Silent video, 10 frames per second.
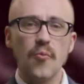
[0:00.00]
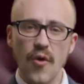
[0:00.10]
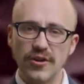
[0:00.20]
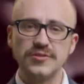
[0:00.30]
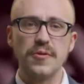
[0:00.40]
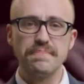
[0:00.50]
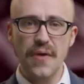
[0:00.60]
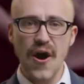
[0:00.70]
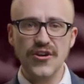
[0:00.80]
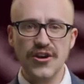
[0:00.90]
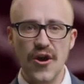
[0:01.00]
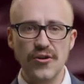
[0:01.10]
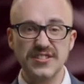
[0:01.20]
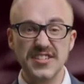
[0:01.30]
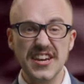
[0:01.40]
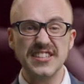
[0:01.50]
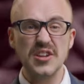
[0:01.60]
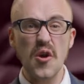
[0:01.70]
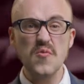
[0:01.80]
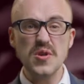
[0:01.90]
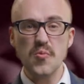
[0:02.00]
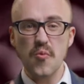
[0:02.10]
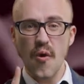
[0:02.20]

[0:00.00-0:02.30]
Whereas with barcodes, it's only